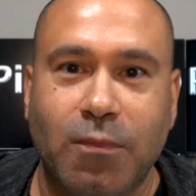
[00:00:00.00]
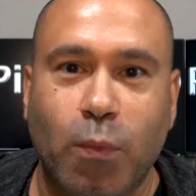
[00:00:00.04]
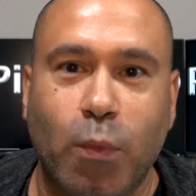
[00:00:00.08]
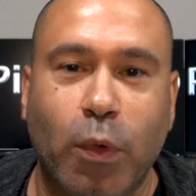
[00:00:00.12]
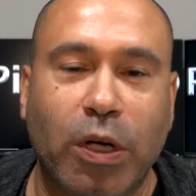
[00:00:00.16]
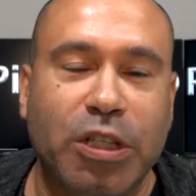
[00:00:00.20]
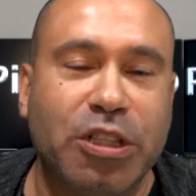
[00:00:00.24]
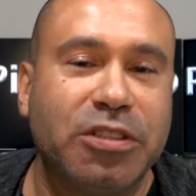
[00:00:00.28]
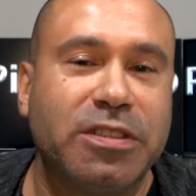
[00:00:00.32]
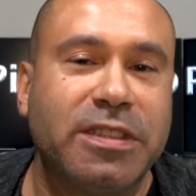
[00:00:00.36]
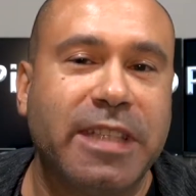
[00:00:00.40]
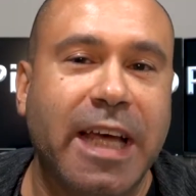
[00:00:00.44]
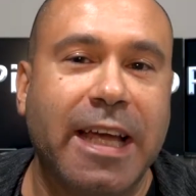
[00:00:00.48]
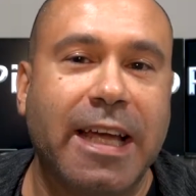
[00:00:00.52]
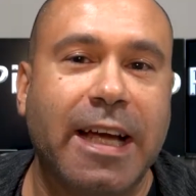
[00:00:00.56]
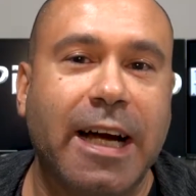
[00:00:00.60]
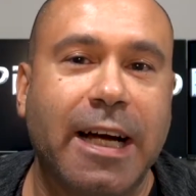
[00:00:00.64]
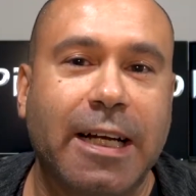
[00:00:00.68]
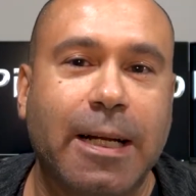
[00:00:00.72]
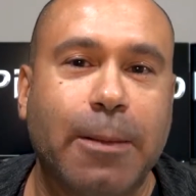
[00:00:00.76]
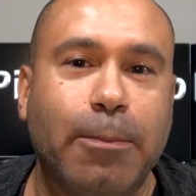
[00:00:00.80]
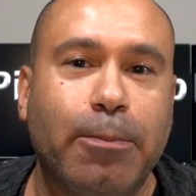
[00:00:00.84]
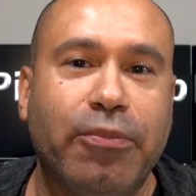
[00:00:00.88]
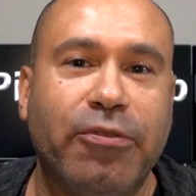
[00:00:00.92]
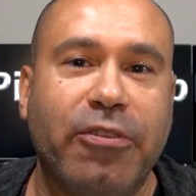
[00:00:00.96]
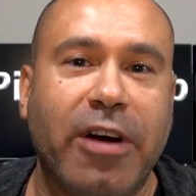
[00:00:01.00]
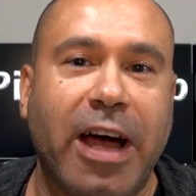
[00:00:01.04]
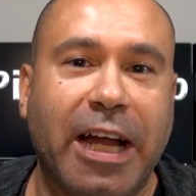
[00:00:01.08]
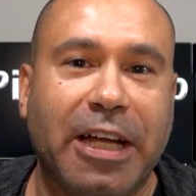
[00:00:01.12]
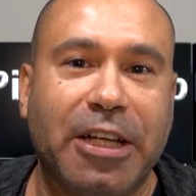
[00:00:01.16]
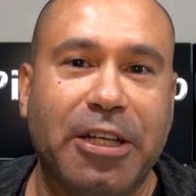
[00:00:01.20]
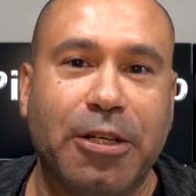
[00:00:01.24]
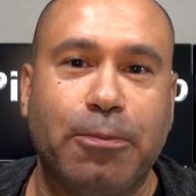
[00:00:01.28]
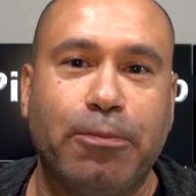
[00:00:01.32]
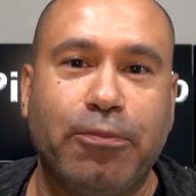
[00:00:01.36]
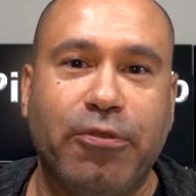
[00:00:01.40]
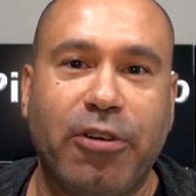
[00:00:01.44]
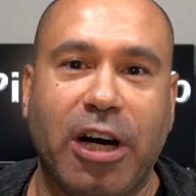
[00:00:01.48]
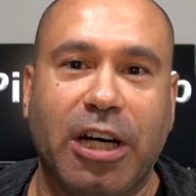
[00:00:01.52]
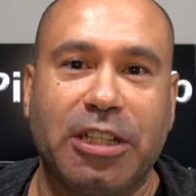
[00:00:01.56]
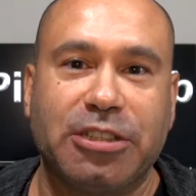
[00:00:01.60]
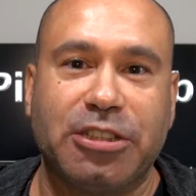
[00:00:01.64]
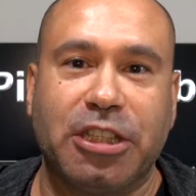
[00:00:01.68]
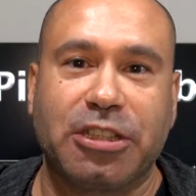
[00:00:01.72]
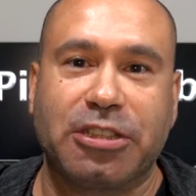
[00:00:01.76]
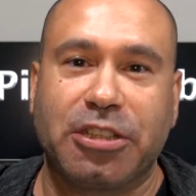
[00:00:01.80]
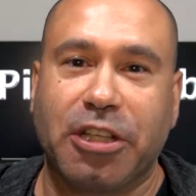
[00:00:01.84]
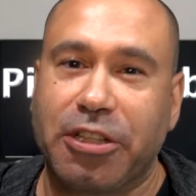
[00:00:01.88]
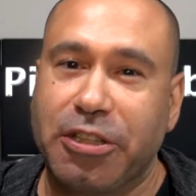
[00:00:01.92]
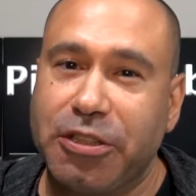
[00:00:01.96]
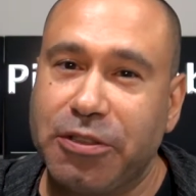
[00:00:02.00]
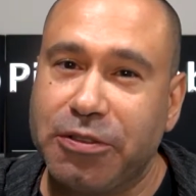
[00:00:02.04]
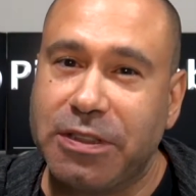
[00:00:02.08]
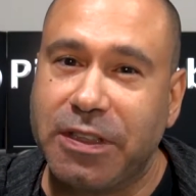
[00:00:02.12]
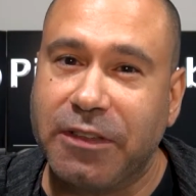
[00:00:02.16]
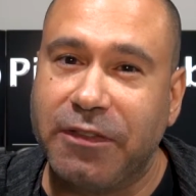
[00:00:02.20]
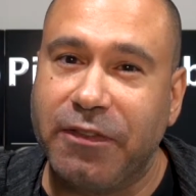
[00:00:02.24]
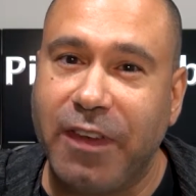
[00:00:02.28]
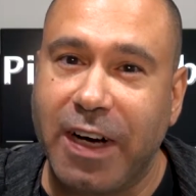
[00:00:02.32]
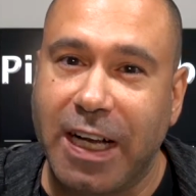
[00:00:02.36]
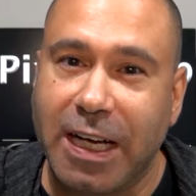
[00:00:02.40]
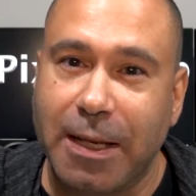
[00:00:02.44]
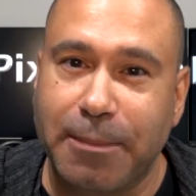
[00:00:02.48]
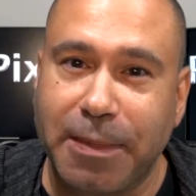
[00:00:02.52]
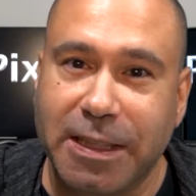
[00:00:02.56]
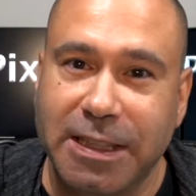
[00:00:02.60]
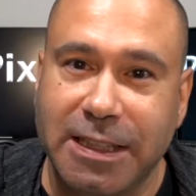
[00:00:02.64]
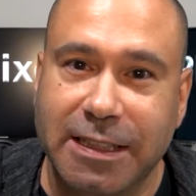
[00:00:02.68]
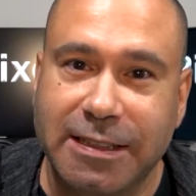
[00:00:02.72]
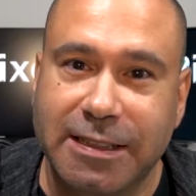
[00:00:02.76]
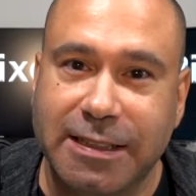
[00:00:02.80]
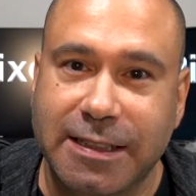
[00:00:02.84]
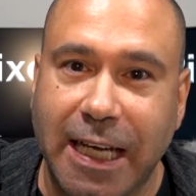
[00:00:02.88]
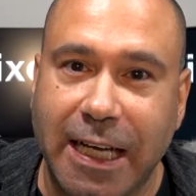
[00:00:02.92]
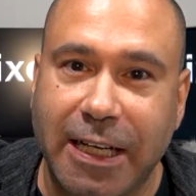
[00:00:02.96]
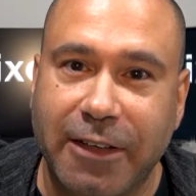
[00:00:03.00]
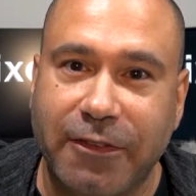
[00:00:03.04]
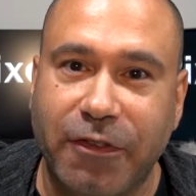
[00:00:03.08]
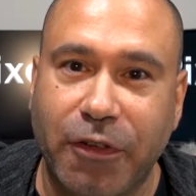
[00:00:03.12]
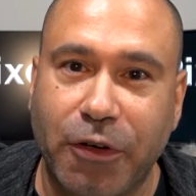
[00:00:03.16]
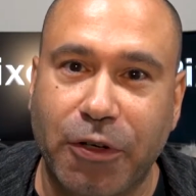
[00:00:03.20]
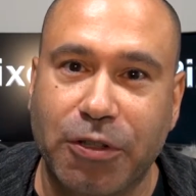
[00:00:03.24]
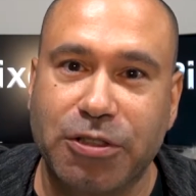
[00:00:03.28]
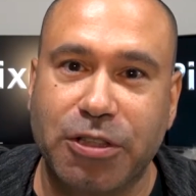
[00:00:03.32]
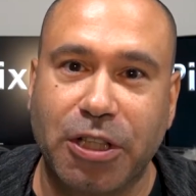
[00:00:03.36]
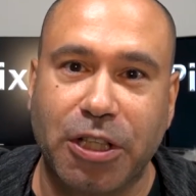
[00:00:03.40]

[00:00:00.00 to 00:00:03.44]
When you take on a brand new project, are you developing the site first?